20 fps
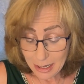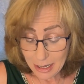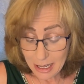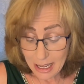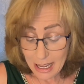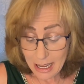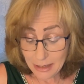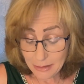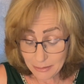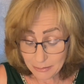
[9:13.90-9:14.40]

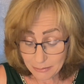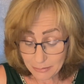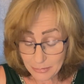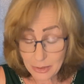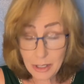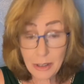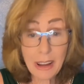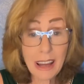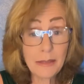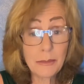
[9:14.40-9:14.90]
And
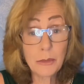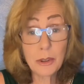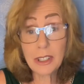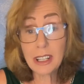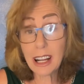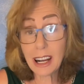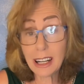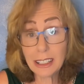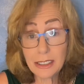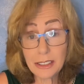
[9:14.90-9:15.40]
you have more
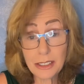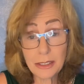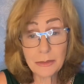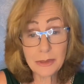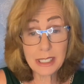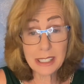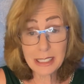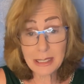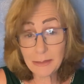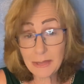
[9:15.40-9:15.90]
knowledge and
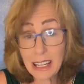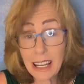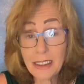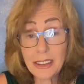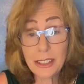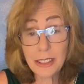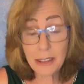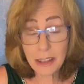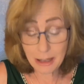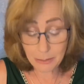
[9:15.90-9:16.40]
wisdom now
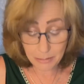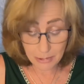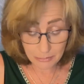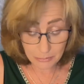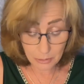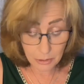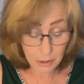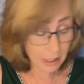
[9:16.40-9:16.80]
than you had before,